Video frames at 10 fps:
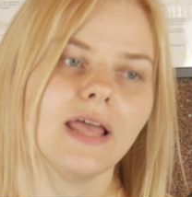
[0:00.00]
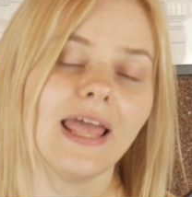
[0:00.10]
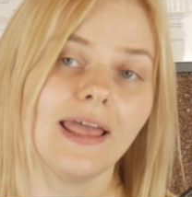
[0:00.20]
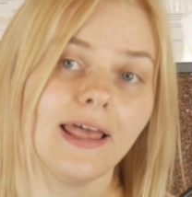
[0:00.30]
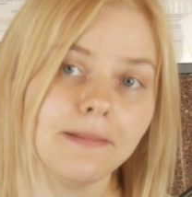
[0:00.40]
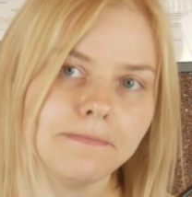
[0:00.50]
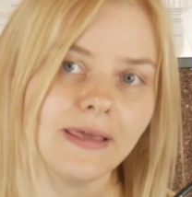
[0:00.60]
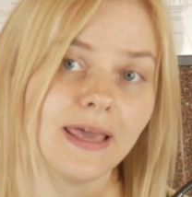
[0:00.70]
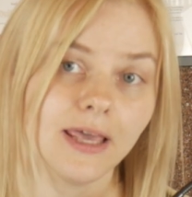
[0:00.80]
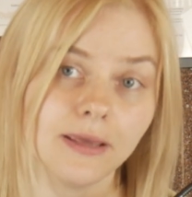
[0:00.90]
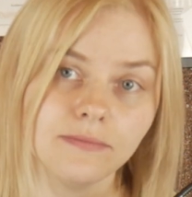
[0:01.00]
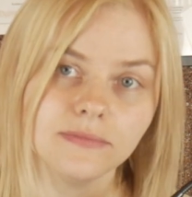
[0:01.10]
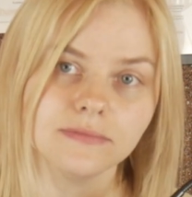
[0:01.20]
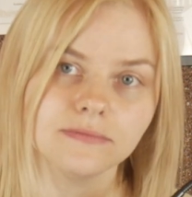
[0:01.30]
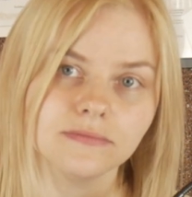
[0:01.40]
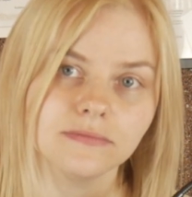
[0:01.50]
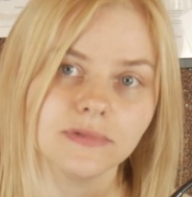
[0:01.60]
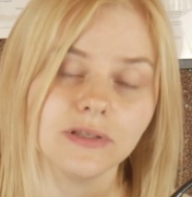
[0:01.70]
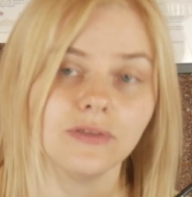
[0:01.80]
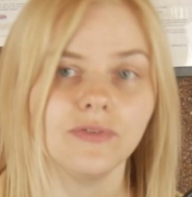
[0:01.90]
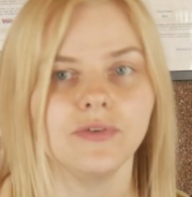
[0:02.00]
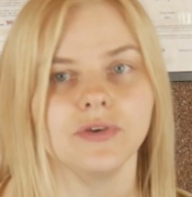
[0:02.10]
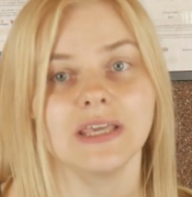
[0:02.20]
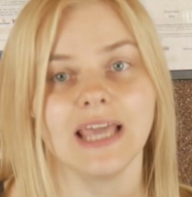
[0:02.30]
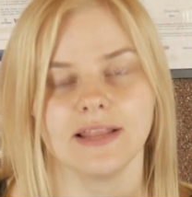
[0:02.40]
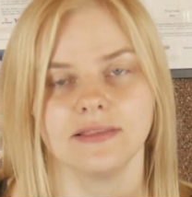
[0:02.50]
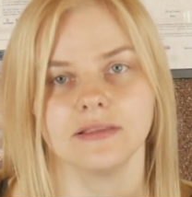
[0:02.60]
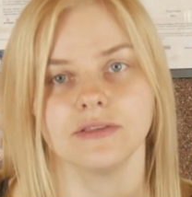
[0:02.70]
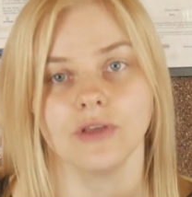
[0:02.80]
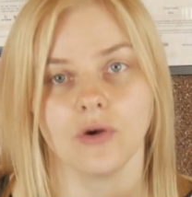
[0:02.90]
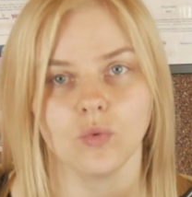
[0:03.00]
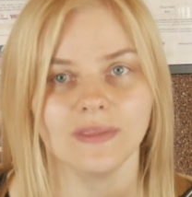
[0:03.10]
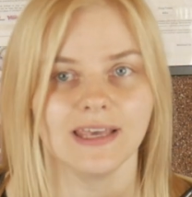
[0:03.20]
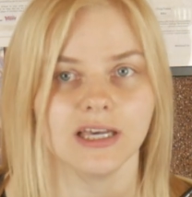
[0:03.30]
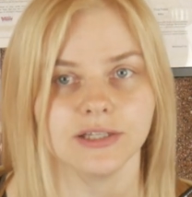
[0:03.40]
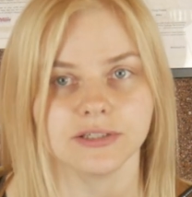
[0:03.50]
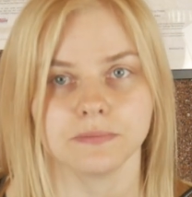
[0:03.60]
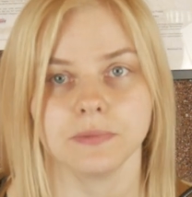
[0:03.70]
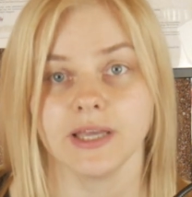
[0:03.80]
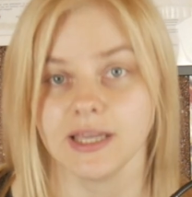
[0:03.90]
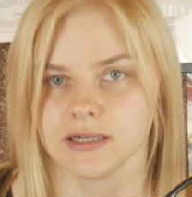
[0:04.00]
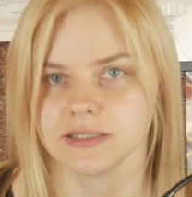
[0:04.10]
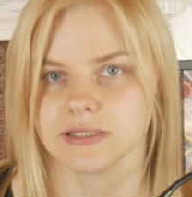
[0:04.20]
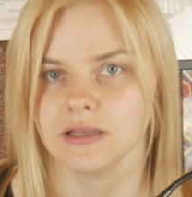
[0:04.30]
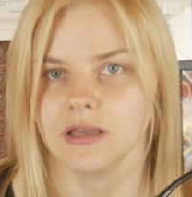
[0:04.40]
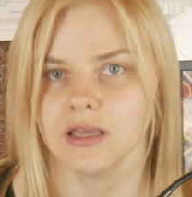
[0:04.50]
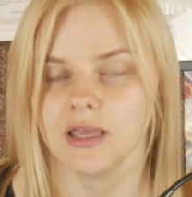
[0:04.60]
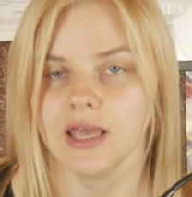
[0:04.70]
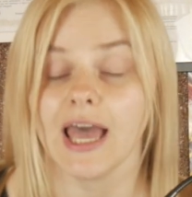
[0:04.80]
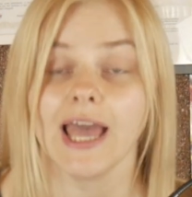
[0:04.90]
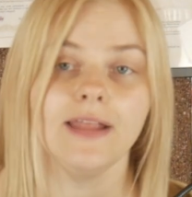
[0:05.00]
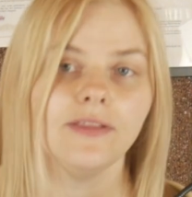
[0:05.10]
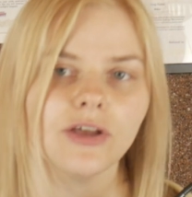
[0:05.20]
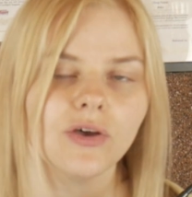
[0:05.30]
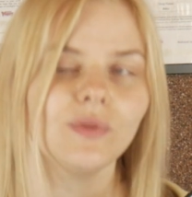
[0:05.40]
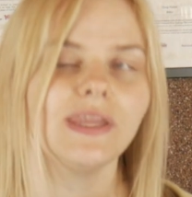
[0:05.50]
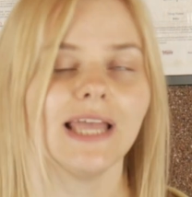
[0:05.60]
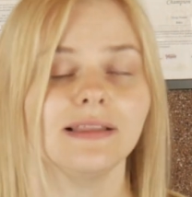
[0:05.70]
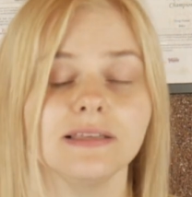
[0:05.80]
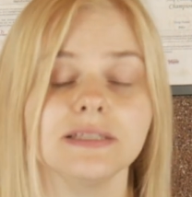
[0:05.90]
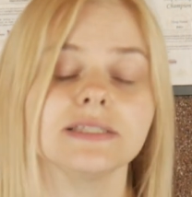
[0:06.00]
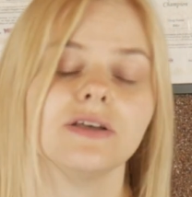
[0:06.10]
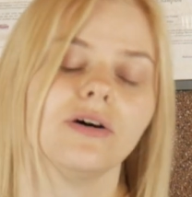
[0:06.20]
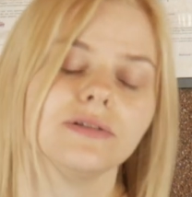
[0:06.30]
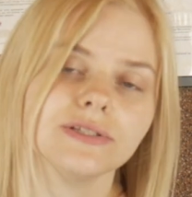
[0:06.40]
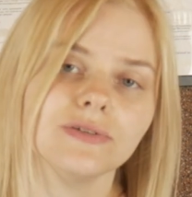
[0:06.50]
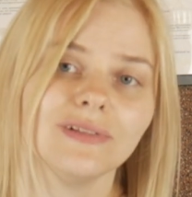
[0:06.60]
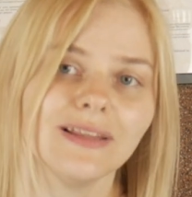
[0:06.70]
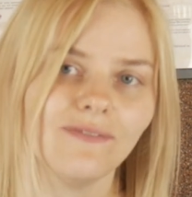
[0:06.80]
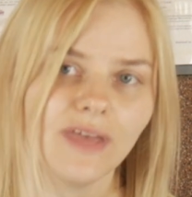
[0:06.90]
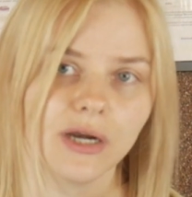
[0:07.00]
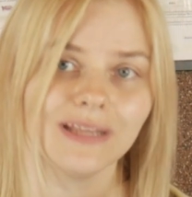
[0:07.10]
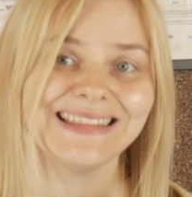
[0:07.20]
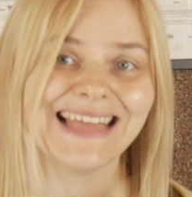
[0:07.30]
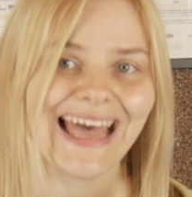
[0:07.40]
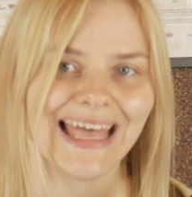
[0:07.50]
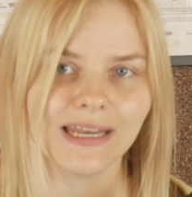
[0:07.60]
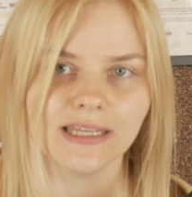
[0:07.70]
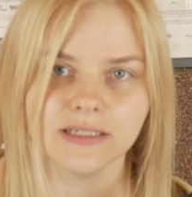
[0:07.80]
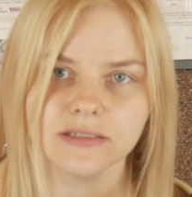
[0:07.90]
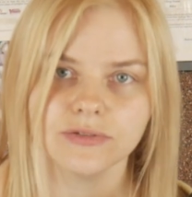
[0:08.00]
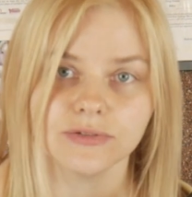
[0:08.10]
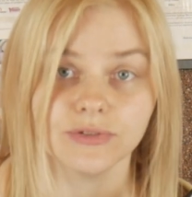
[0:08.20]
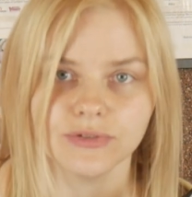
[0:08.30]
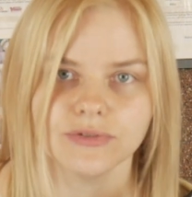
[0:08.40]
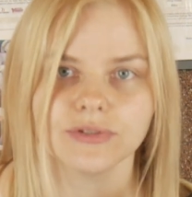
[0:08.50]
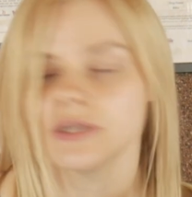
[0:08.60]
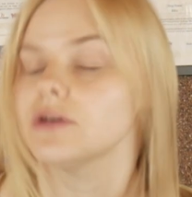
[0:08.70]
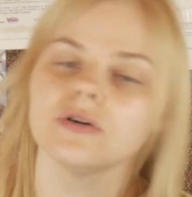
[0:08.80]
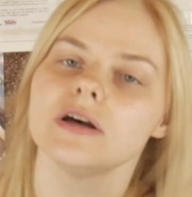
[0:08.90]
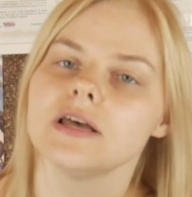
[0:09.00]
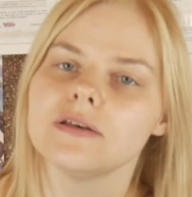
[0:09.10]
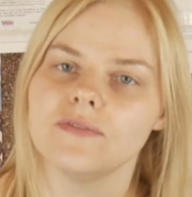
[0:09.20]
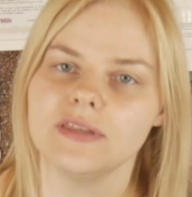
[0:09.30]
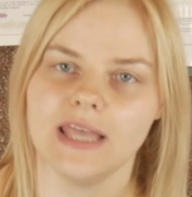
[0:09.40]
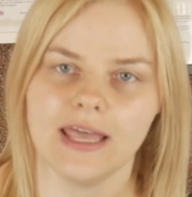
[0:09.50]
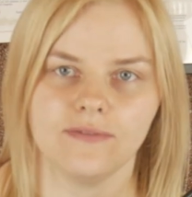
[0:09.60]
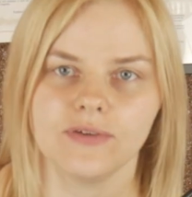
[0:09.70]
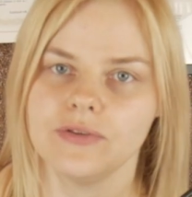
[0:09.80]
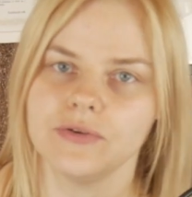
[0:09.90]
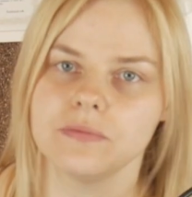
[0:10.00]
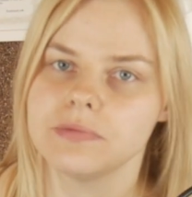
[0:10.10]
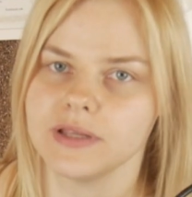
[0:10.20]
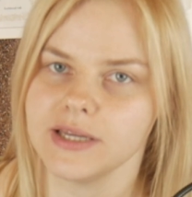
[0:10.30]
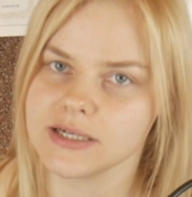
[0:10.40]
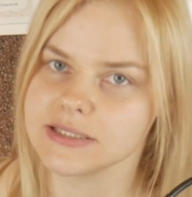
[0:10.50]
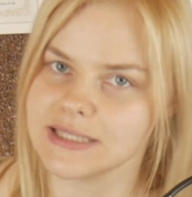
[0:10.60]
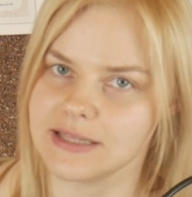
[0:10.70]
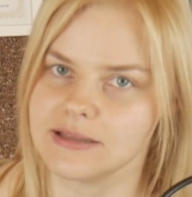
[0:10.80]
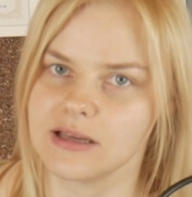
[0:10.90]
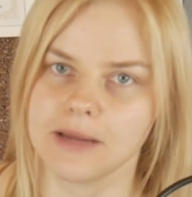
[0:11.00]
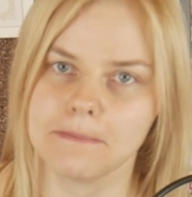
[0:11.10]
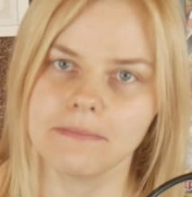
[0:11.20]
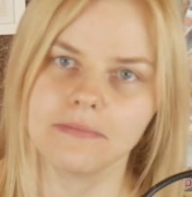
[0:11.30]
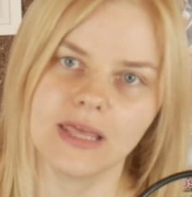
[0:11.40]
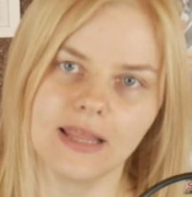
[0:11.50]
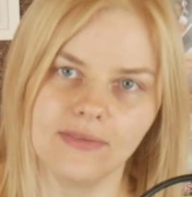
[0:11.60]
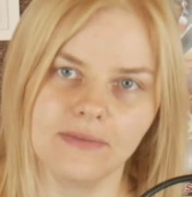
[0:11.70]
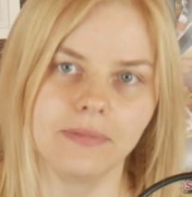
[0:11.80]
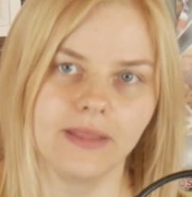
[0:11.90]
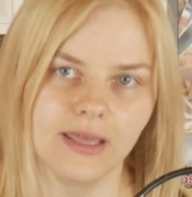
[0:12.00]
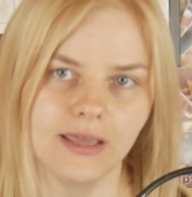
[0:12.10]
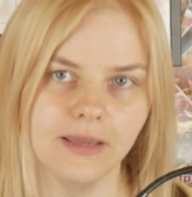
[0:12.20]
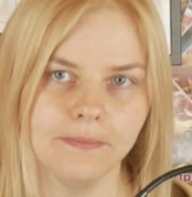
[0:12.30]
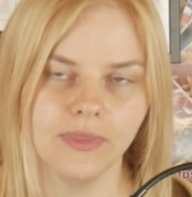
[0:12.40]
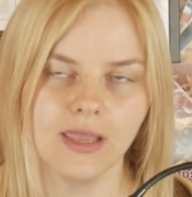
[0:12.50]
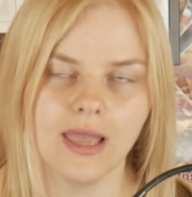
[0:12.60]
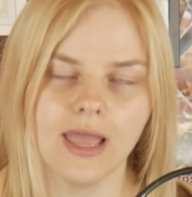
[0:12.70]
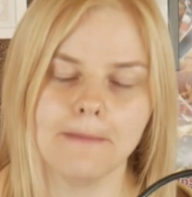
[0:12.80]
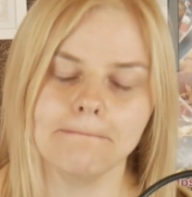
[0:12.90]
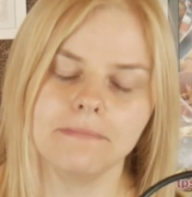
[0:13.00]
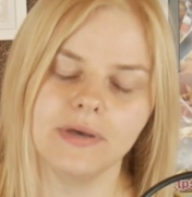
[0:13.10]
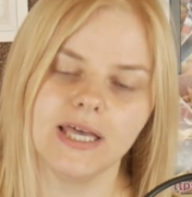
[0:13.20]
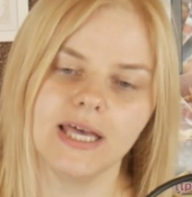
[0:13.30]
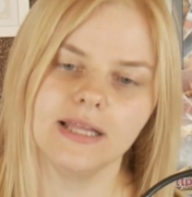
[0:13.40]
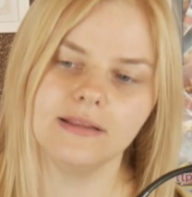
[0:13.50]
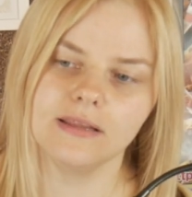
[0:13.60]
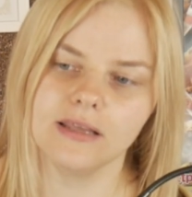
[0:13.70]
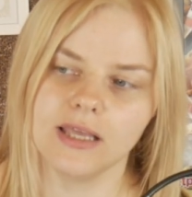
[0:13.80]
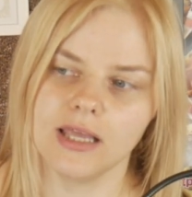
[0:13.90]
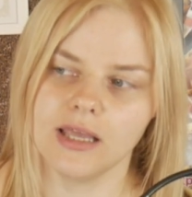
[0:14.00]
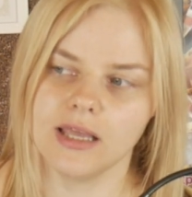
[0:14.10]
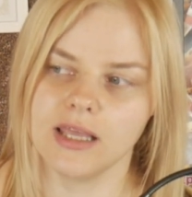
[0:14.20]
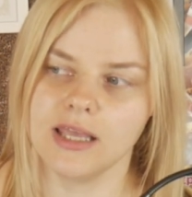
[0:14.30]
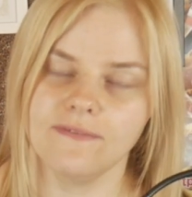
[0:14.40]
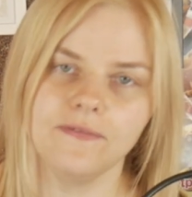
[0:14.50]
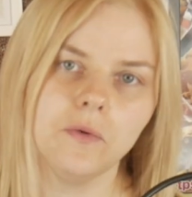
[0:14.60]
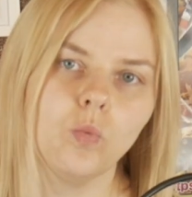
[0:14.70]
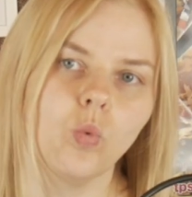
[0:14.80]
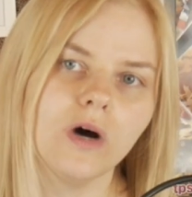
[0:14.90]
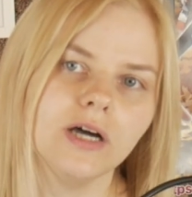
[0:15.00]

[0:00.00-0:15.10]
help him to get to know the other players. I know that is also very tiring to do so with every new players that come into play, but if you